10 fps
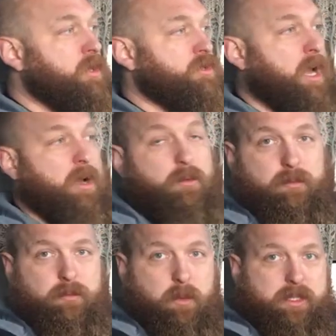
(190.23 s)
So
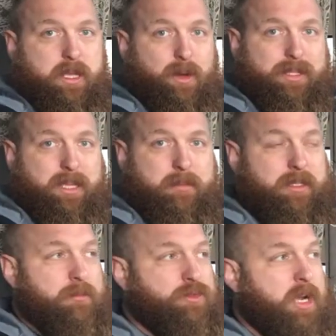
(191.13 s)
one of the old
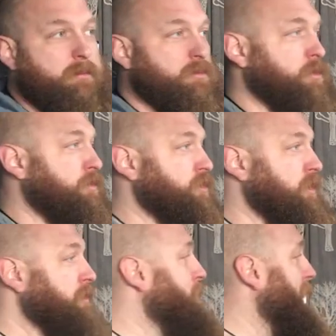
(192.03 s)
aluminium trims we've
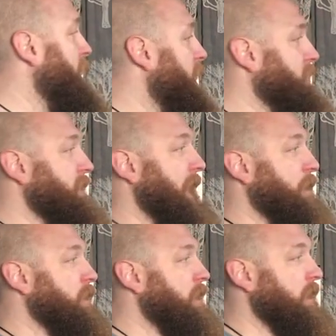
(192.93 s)
screwed back on
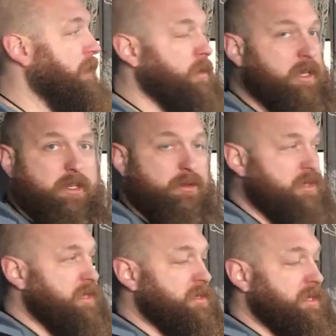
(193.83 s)
now, and we're going to
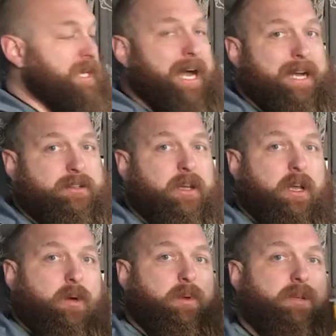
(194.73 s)
use this as a guide.
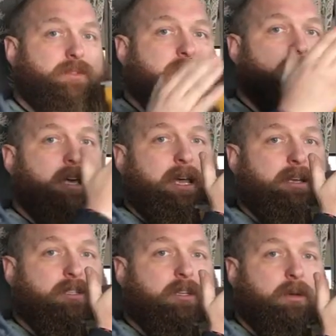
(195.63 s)
We're using
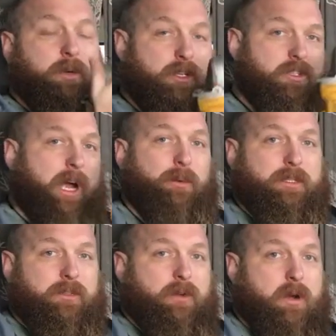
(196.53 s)
this, which is
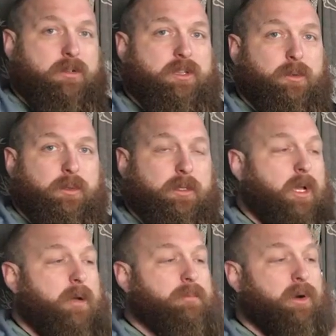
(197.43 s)
totally the wrong tool,
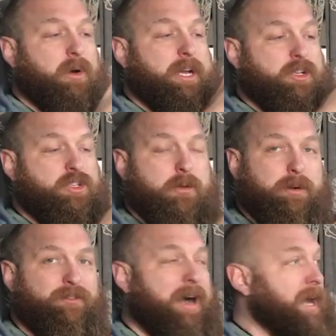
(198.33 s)
but it's
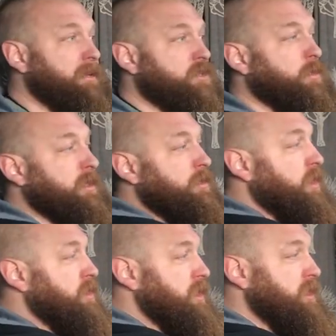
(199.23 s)
super fine. So what it
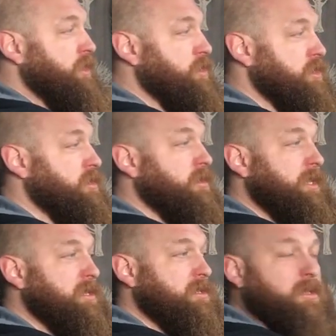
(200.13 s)
does is it cuts
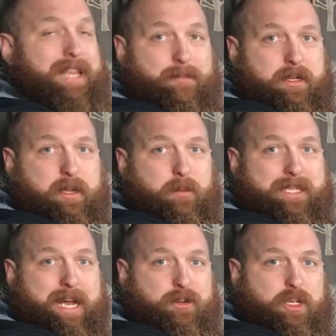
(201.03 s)
through this laminate
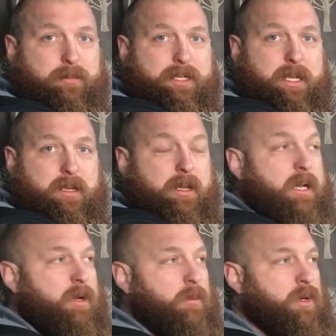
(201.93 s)
without chipping it.
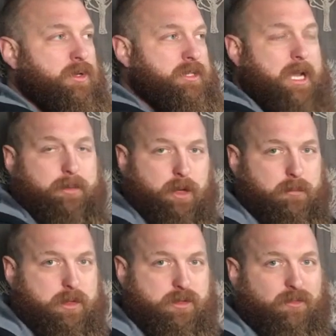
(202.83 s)
We could tape it
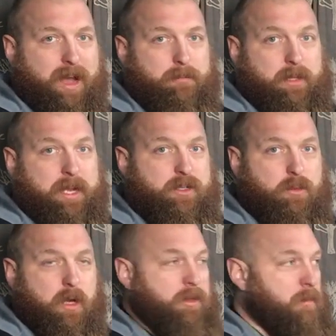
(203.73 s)
up, use fine
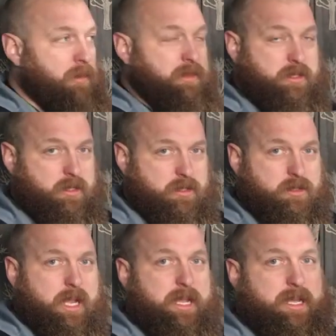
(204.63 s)
blades, whatnot, but this
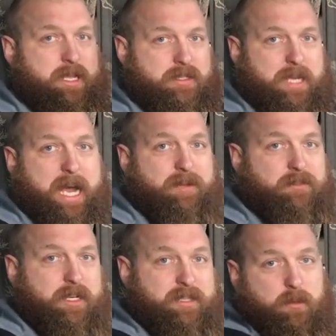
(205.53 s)
is here, it's to
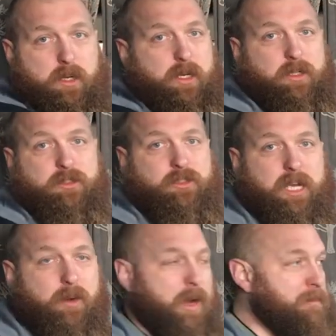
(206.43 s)
hand and it works.
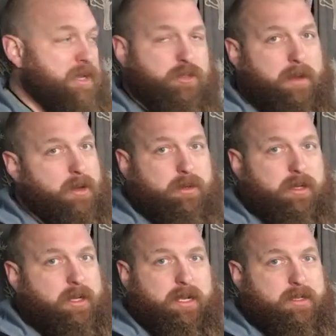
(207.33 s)
So a bit of smoke,
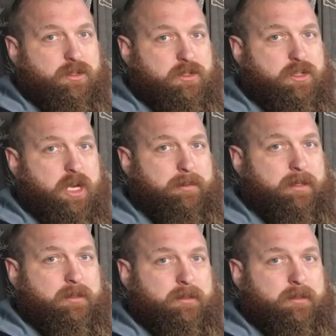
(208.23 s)
it does the job.